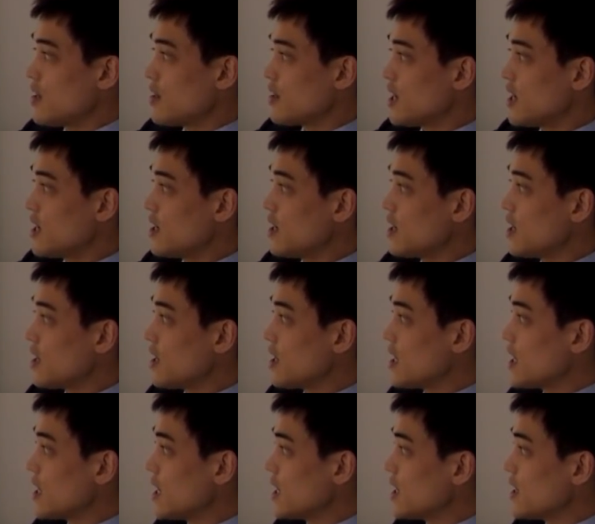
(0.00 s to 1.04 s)
then
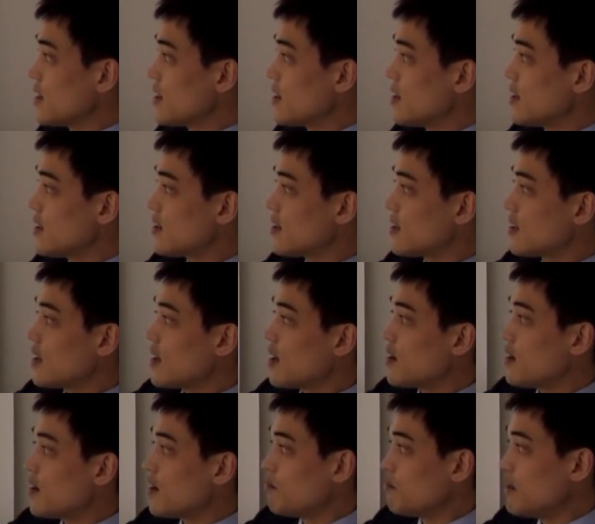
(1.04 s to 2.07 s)
this
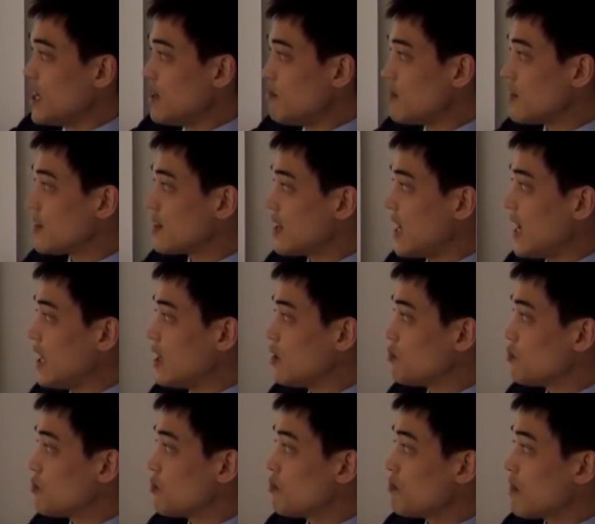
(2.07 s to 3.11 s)
beam is scaled